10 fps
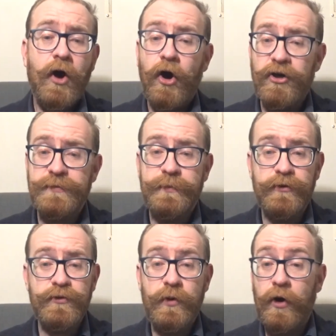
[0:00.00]

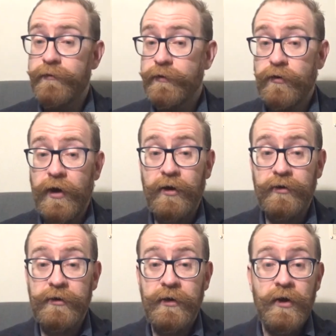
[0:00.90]
Hospitals were
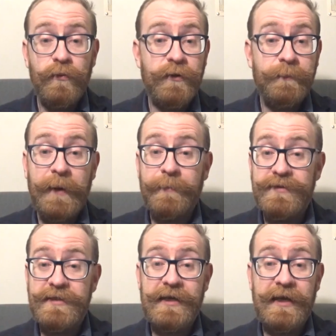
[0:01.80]
overcrowded with people
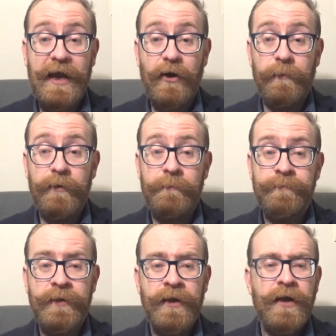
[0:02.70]
seeking help.
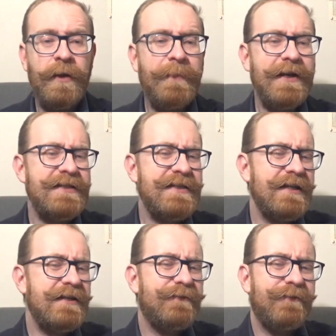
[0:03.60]
Many
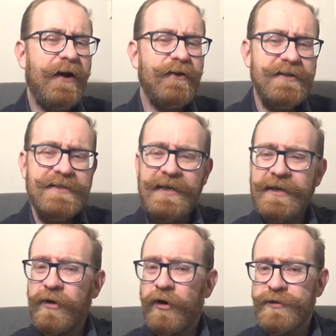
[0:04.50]
cities founded
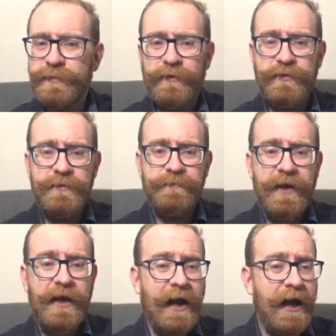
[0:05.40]
second hospitals
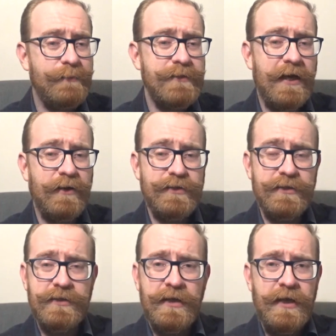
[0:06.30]
and
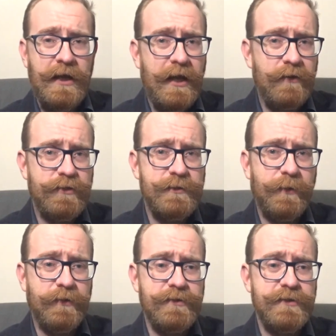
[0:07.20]
almshouses in
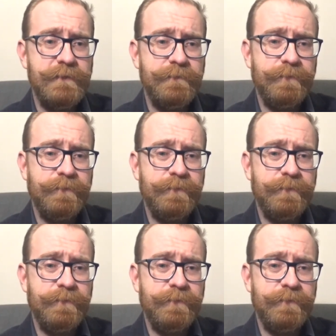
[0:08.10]
response.